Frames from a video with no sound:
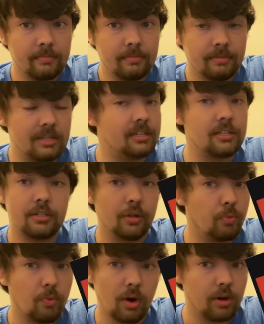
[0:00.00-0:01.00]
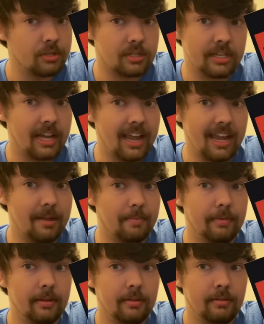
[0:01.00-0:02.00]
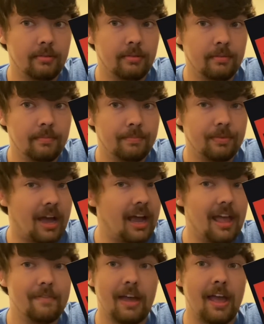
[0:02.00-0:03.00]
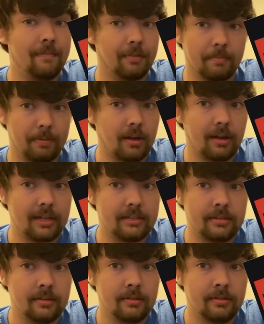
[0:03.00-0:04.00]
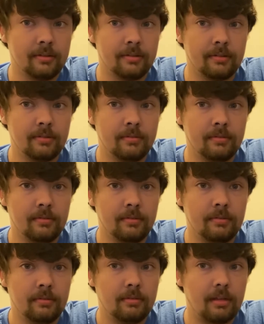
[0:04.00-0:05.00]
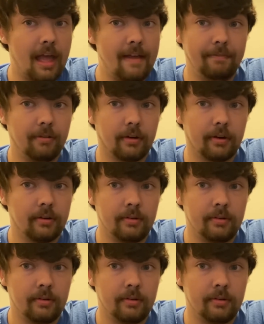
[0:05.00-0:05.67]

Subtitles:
This is the worst game I have ever bought. Ever.